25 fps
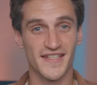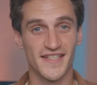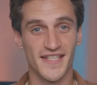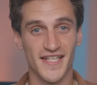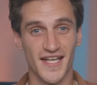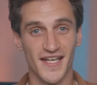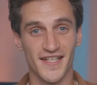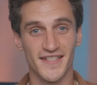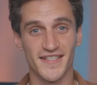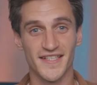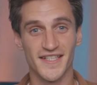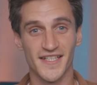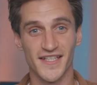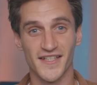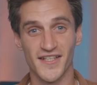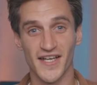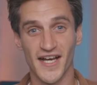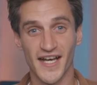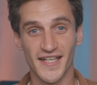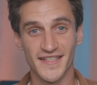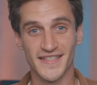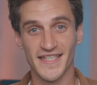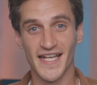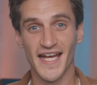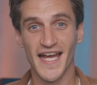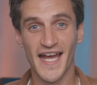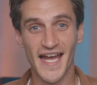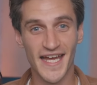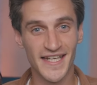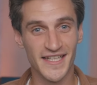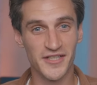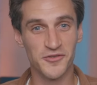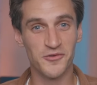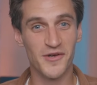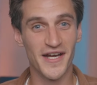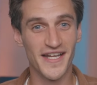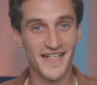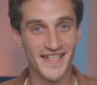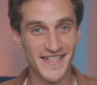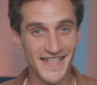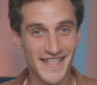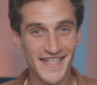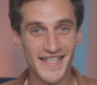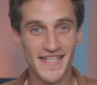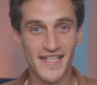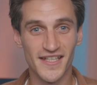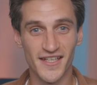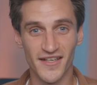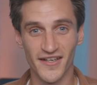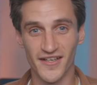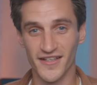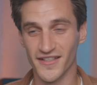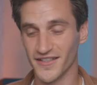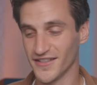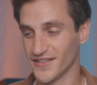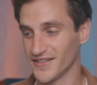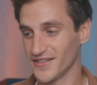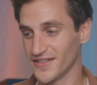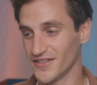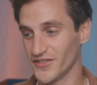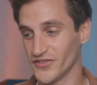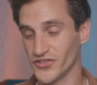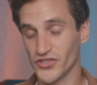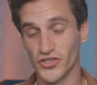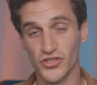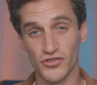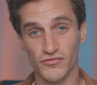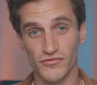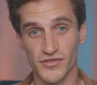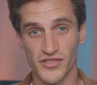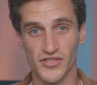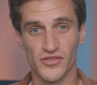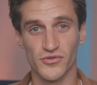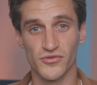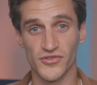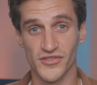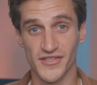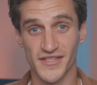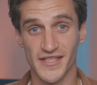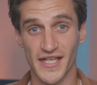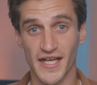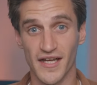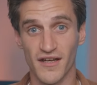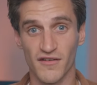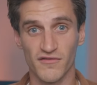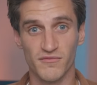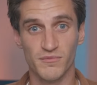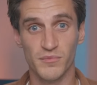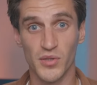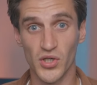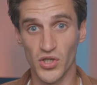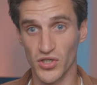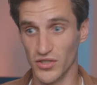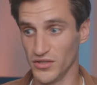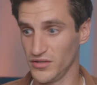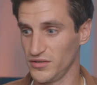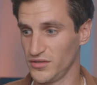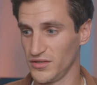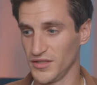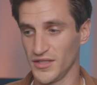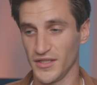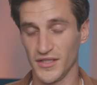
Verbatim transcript: had the idea that I'd get anywhere near as good results as I have, but